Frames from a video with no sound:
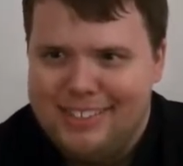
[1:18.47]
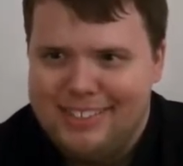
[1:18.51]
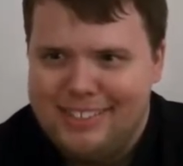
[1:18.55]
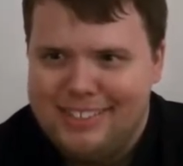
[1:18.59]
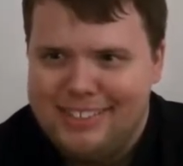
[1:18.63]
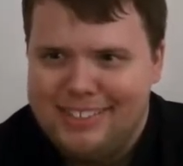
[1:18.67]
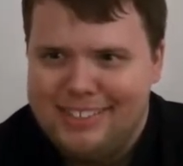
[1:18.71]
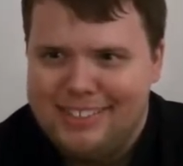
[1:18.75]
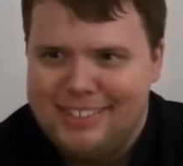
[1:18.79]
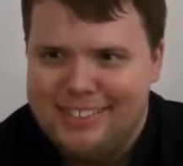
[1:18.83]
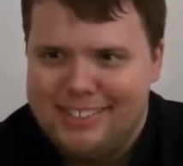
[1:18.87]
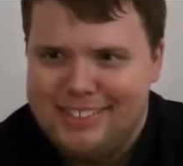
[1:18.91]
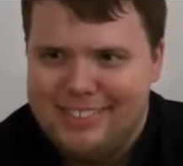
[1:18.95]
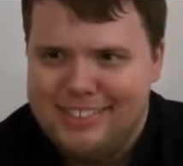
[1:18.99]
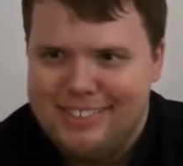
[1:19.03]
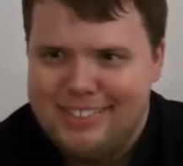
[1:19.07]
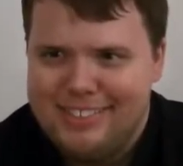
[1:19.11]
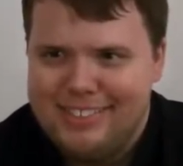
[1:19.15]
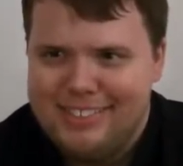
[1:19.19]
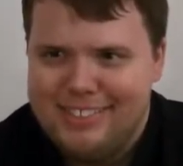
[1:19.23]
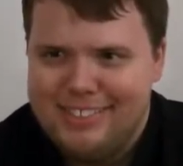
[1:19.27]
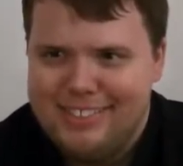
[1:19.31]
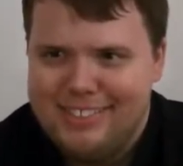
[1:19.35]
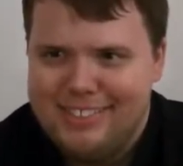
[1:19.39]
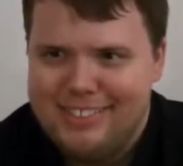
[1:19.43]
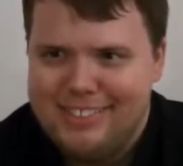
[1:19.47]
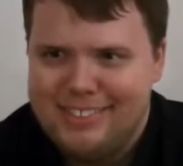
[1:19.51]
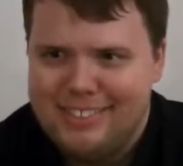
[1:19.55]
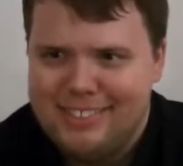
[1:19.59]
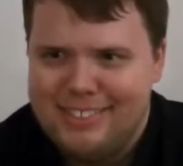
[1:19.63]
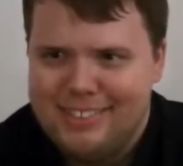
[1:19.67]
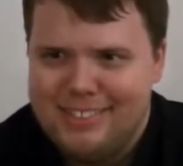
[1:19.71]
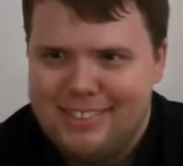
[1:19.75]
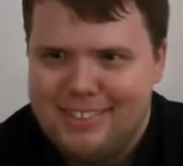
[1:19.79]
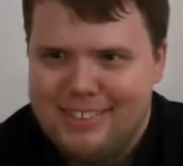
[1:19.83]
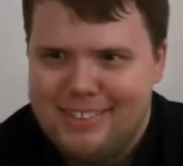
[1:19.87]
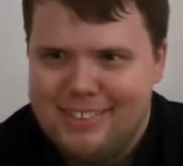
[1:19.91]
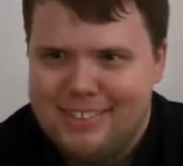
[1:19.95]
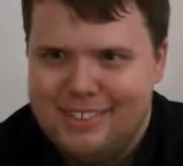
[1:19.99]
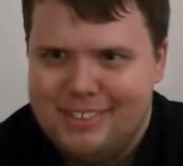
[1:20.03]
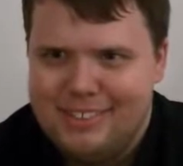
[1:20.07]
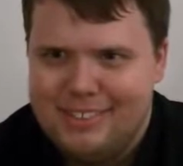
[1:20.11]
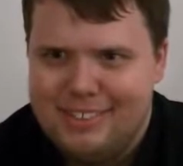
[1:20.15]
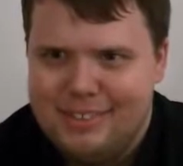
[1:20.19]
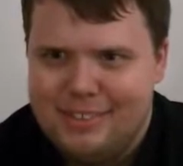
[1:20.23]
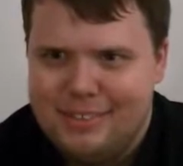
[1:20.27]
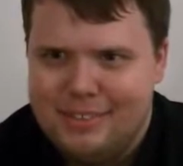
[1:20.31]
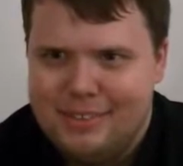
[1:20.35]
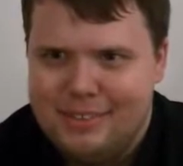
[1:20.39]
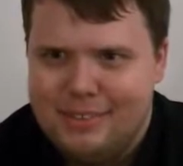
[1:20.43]

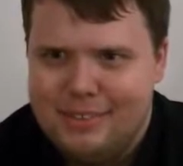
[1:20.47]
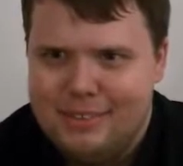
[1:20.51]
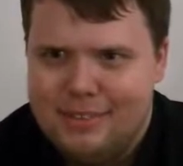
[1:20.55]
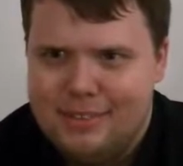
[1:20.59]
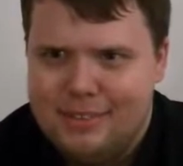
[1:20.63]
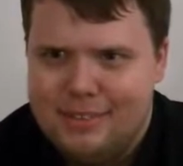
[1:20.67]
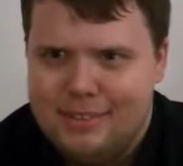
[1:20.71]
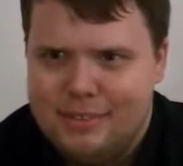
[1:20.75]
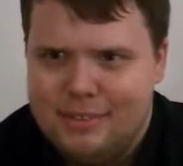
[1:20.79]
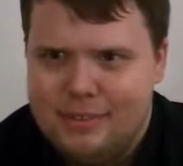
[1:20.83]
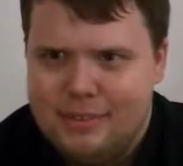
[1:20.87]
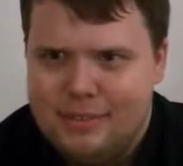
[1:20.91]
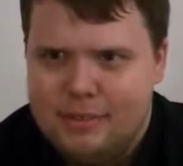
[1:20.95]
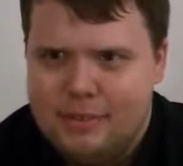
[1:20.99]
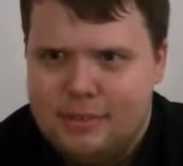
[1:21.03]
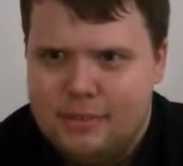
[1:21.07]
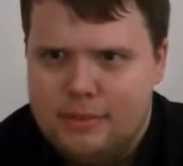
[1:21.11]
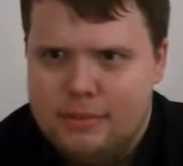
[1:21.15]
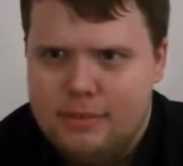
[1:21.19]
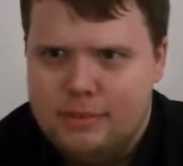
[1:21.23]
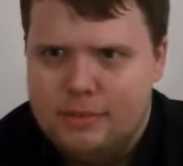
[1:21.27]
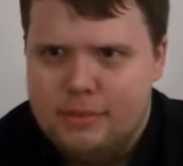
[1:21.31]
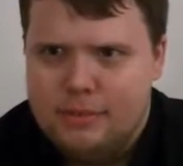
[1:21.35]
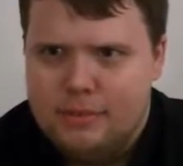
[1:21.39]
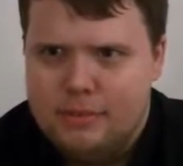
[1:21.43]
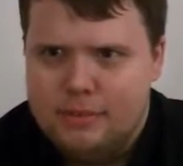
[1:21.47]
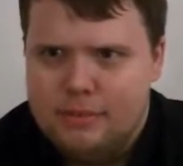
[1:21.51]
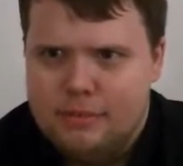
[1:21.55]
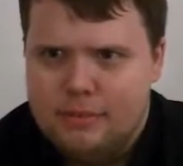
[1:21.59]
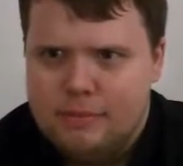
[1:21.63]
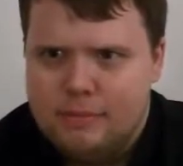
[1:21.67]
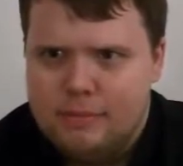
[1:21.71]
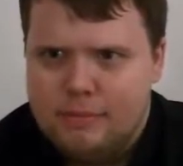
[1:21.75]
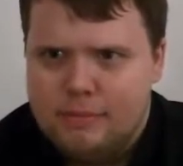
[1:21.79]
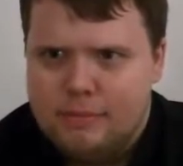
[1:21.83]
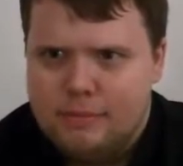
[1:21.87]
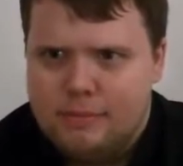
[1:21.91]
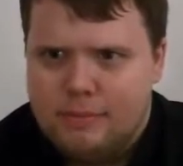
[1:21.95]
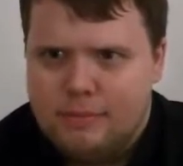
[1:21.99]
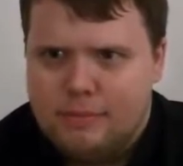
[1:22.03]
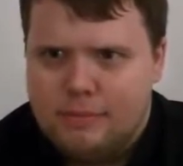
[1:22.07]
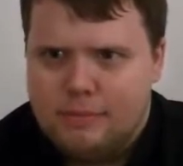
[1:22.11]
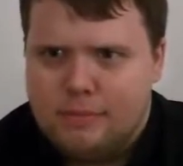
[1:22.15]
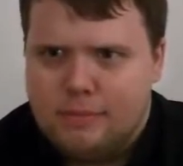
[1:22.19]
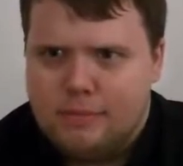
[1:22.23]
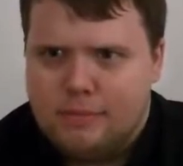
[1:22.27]
Nothing is said.